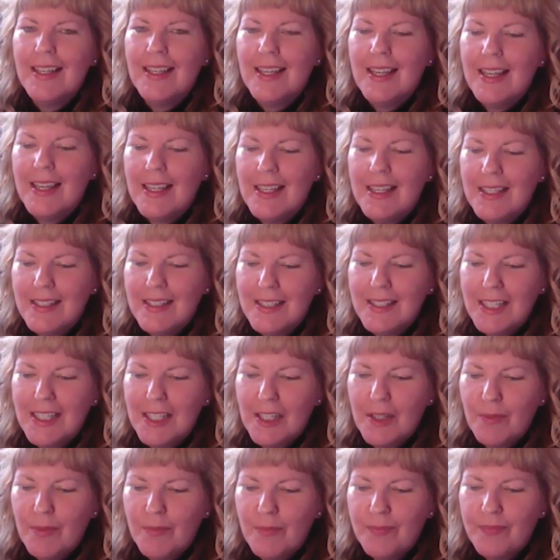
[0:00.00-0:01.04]
and
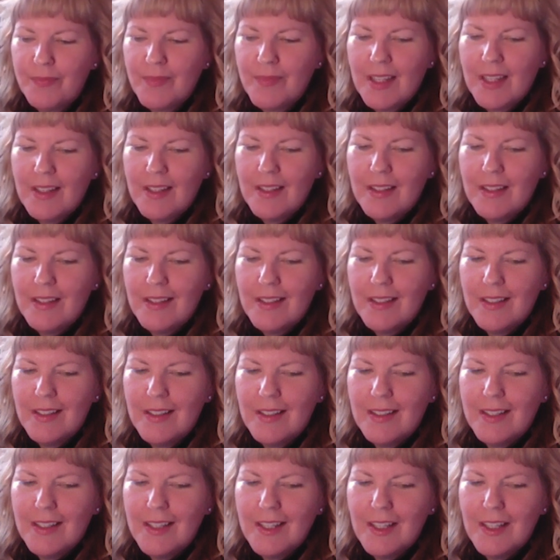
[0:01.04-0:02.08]
um,
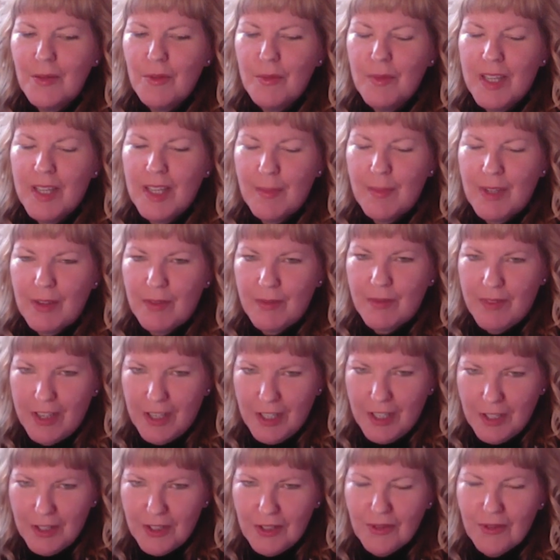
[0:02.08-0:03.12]
it, it will be coming out
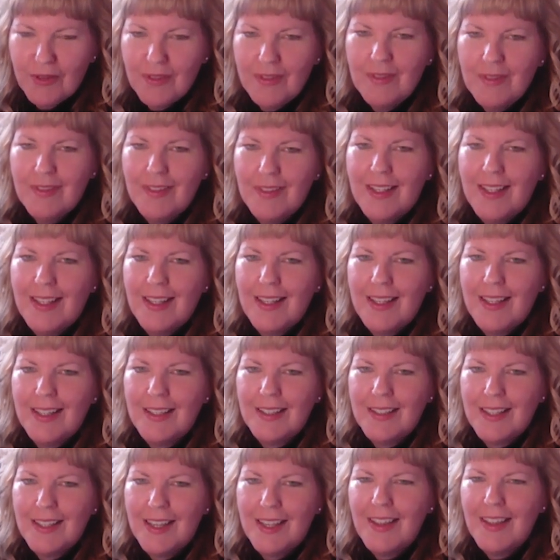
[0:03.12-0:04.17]
very soon.
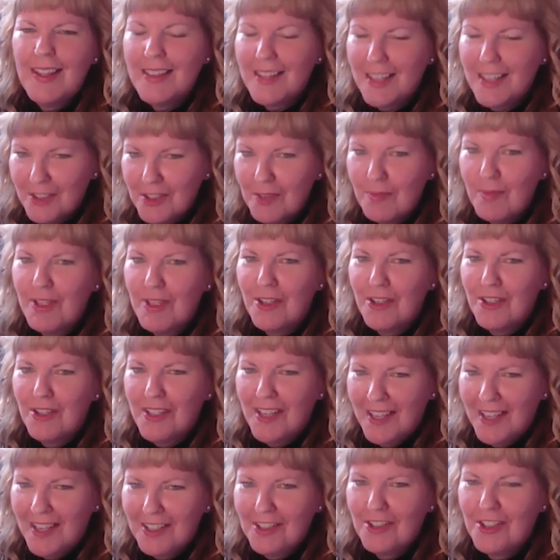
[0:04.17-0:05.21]
And I think that should be your
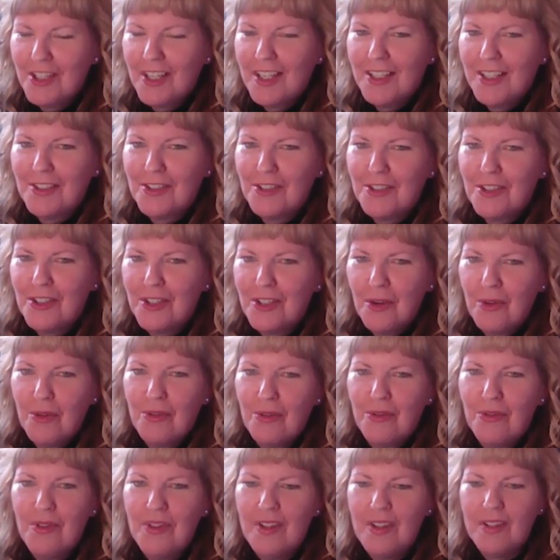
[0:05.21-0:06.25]
next challenge to go
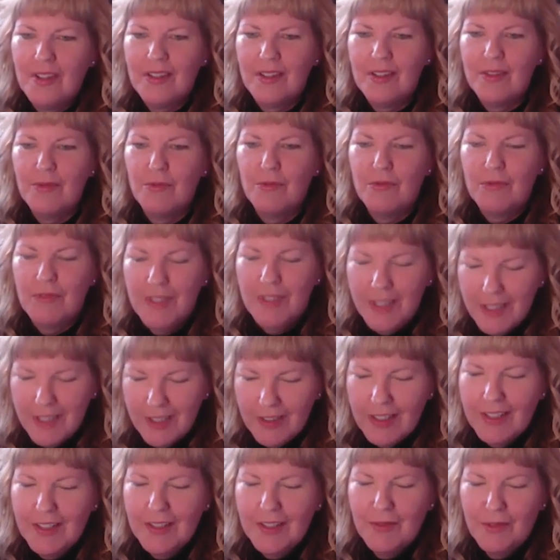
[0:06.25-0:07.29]
through this
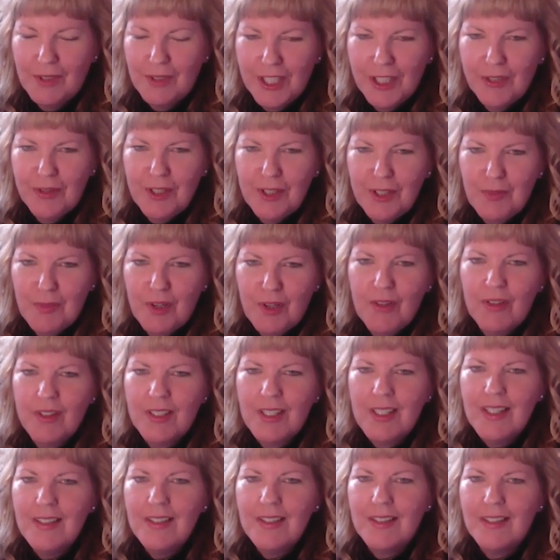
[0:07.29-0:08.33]
rigorous, rigorous
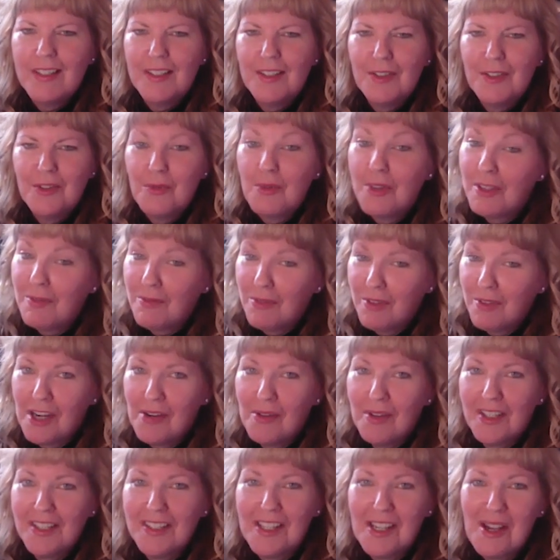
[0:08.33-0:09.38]
process and 24
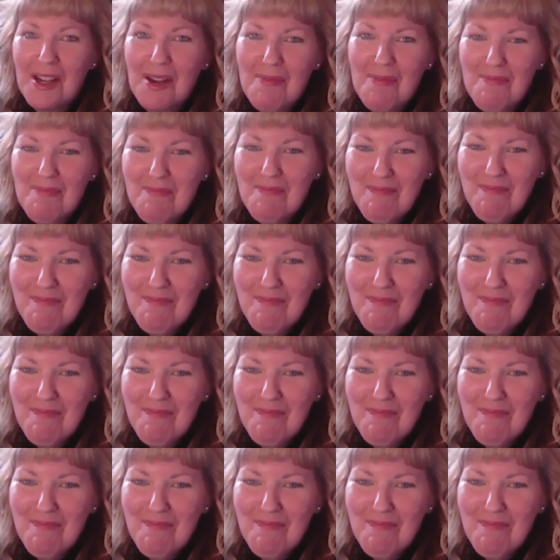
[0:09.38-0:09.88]
hour exam.